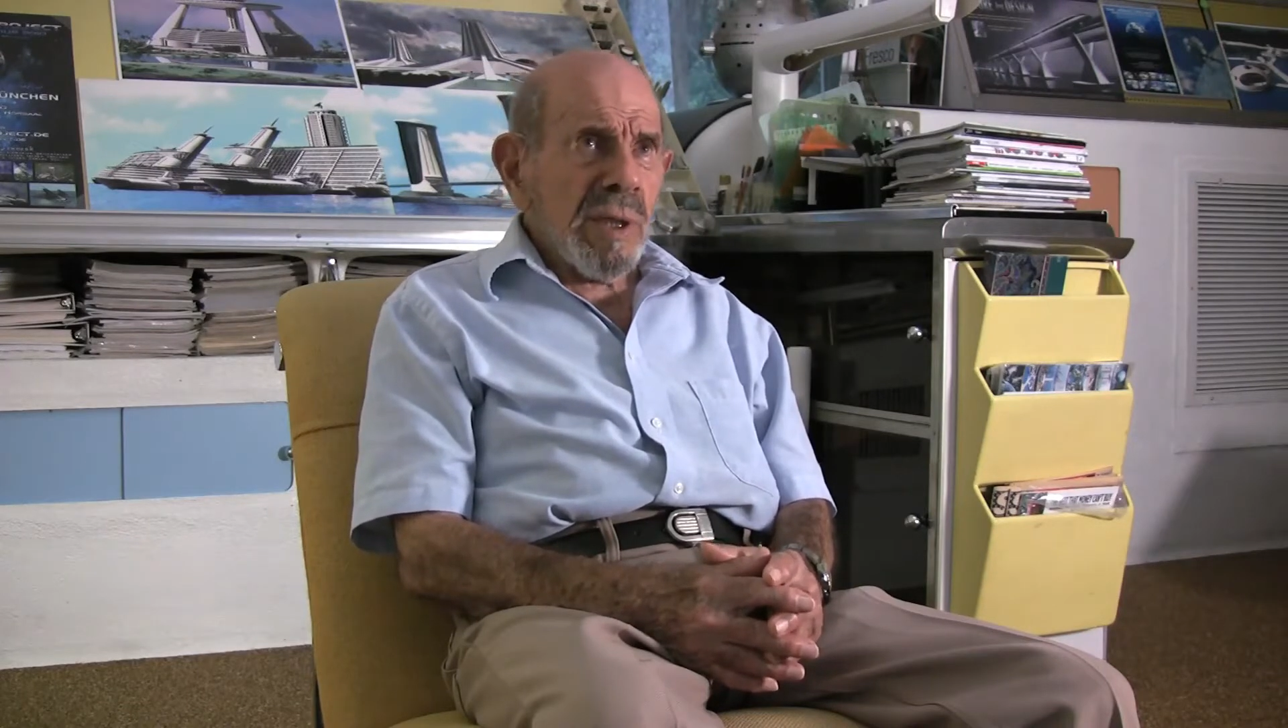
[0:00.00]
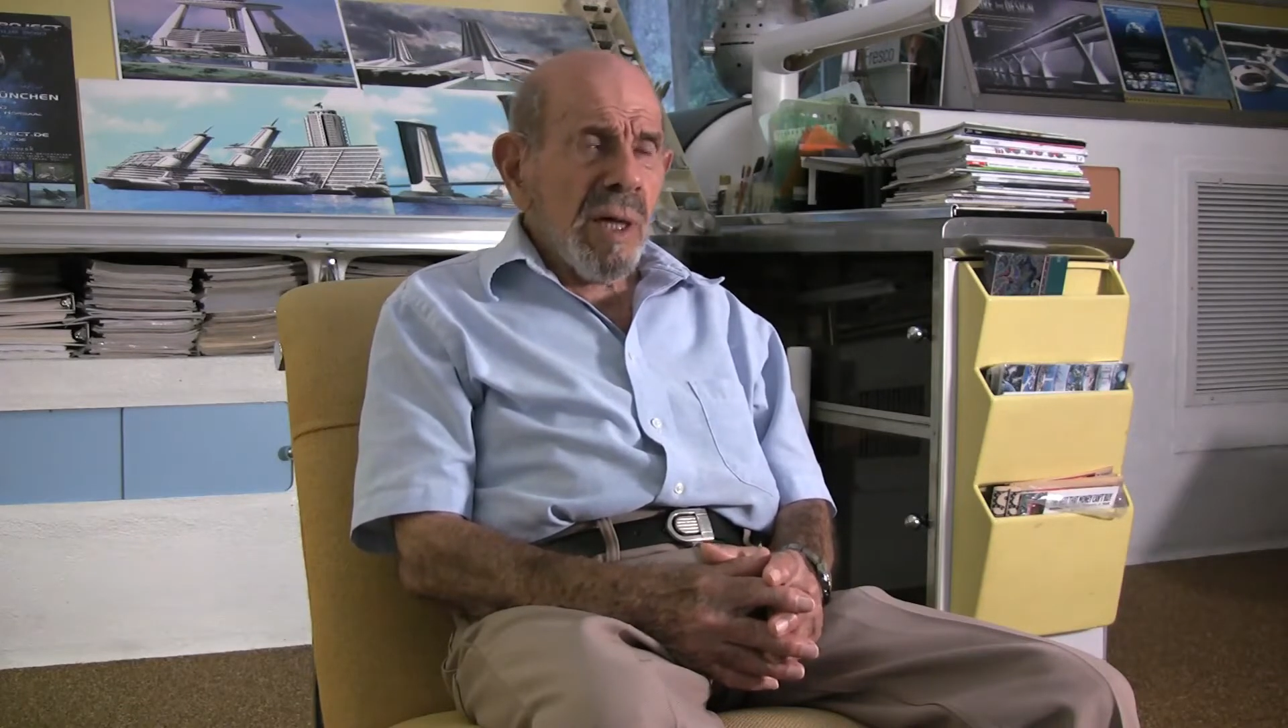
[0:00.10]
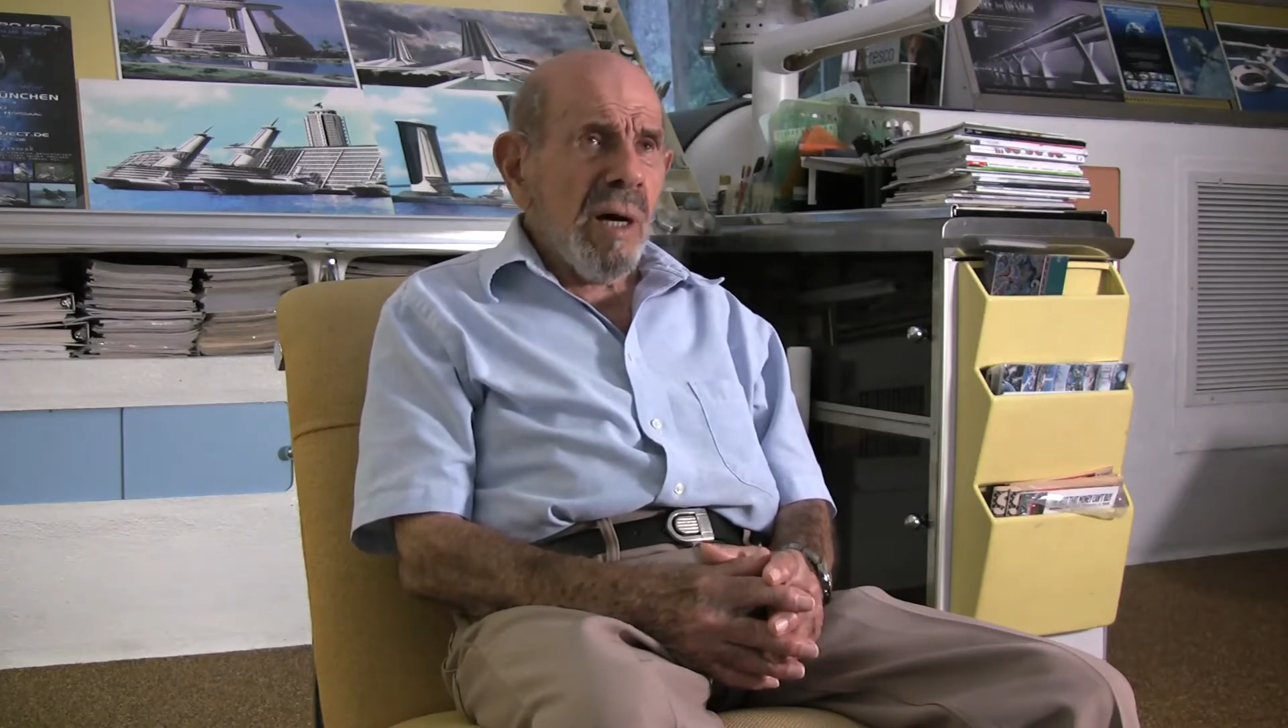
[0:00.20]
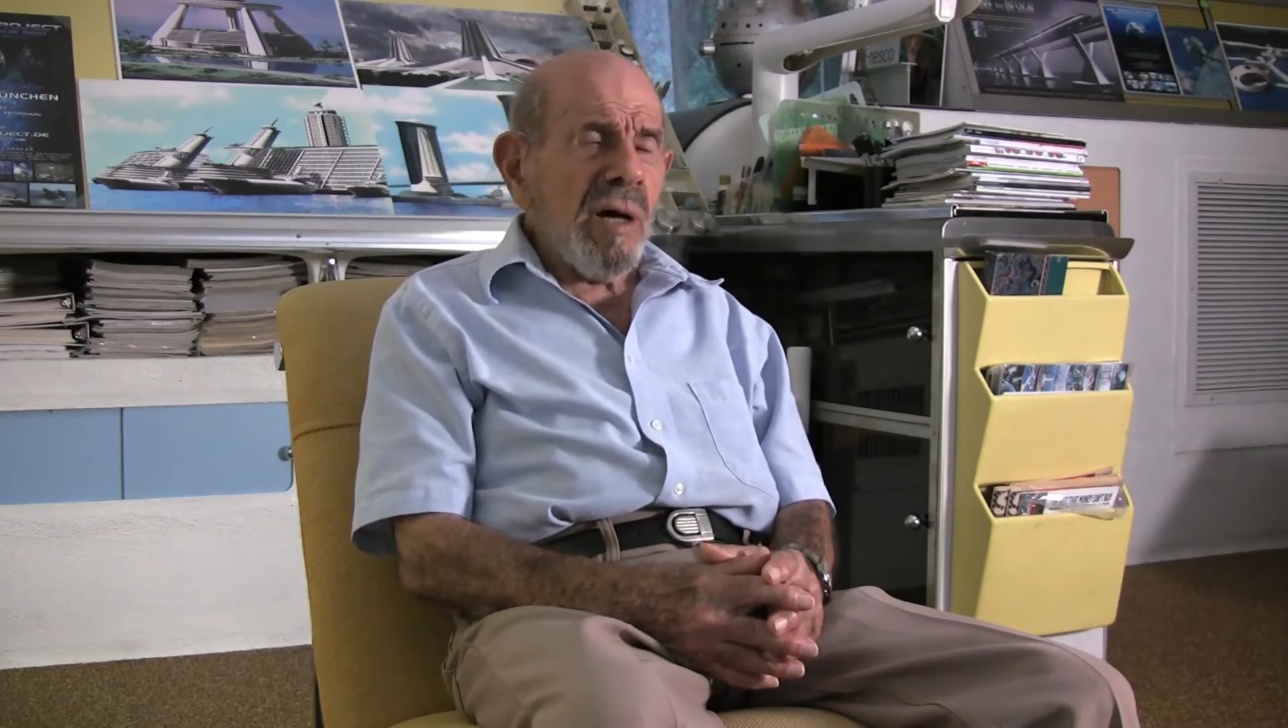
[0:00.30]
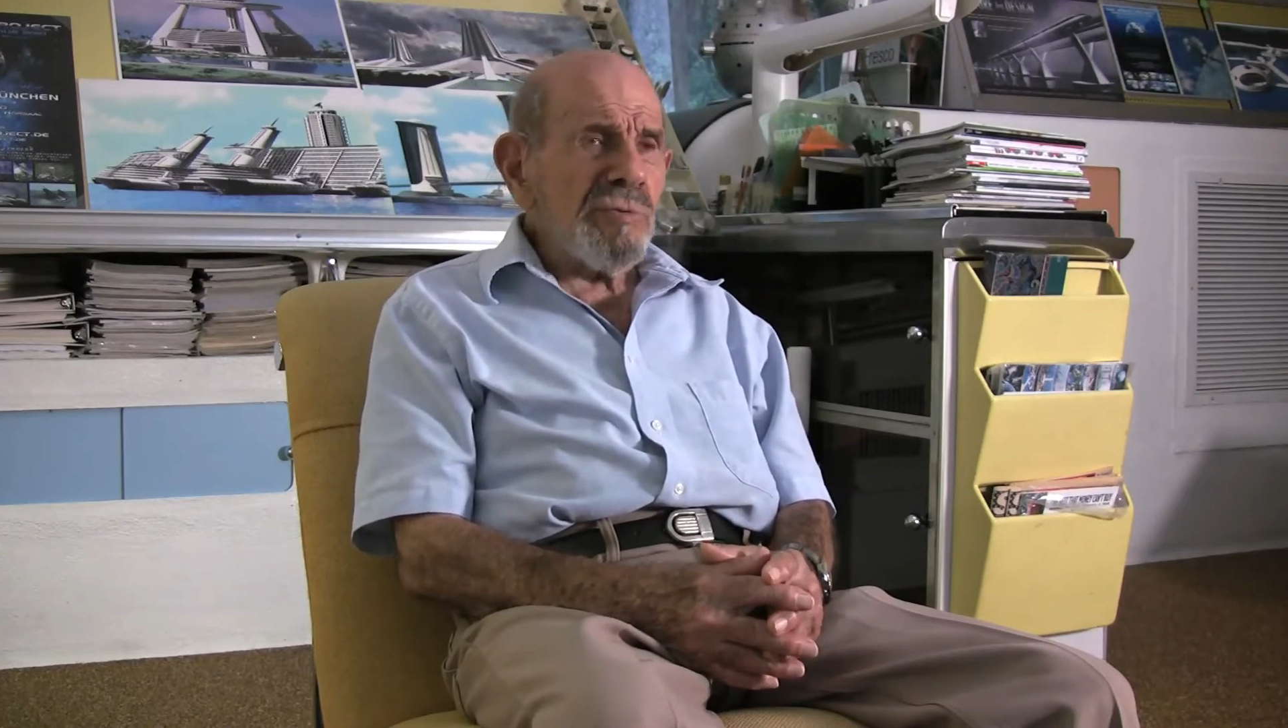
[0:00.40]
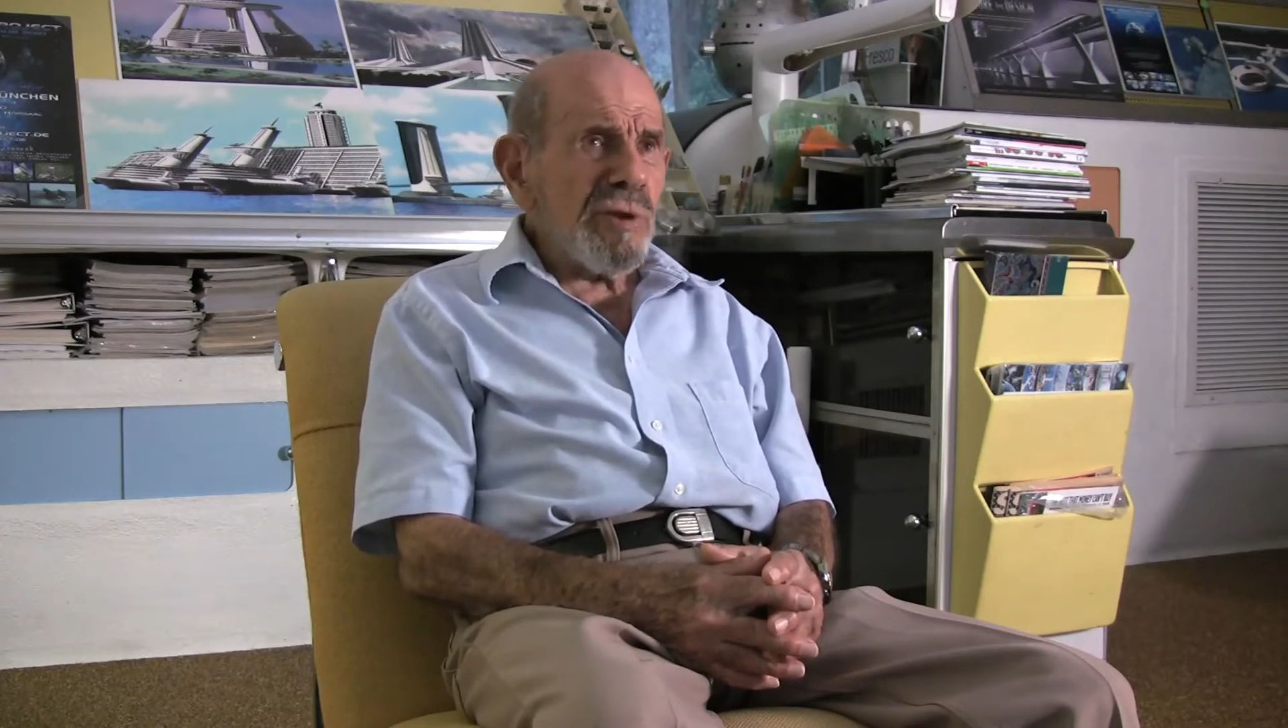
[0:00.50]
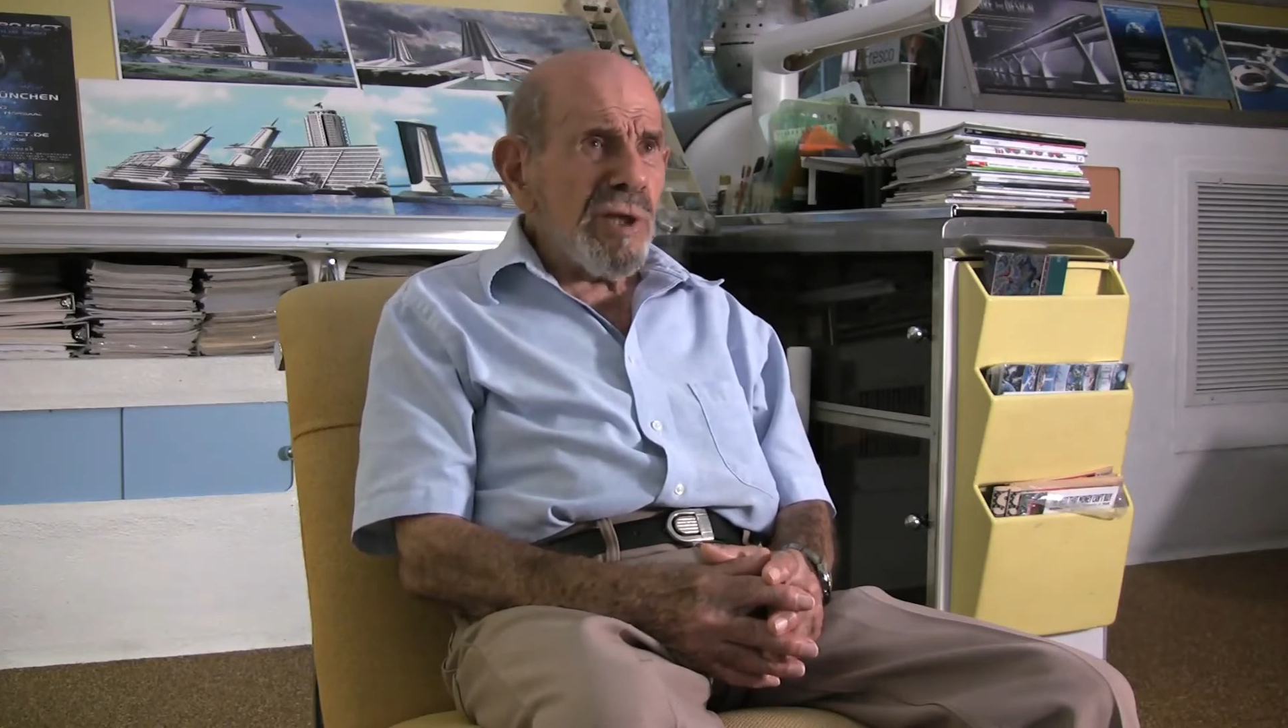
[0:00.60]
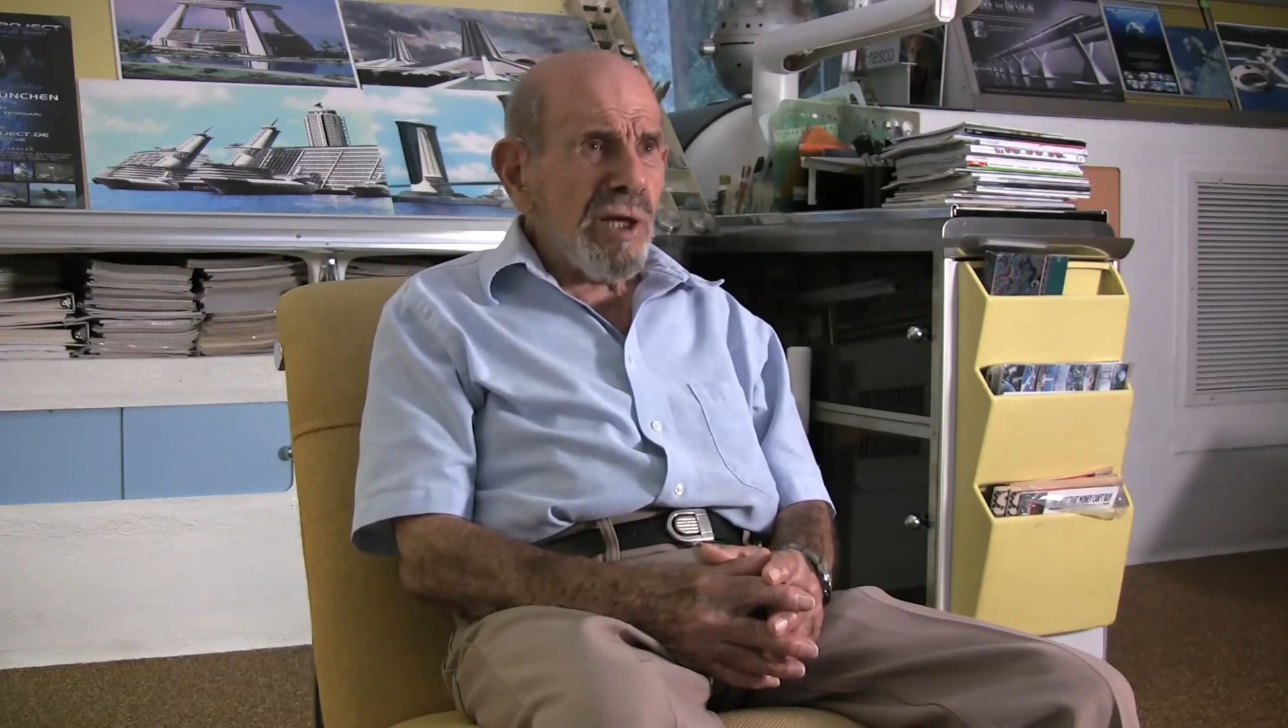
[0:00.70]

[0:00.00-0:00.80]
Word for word: 100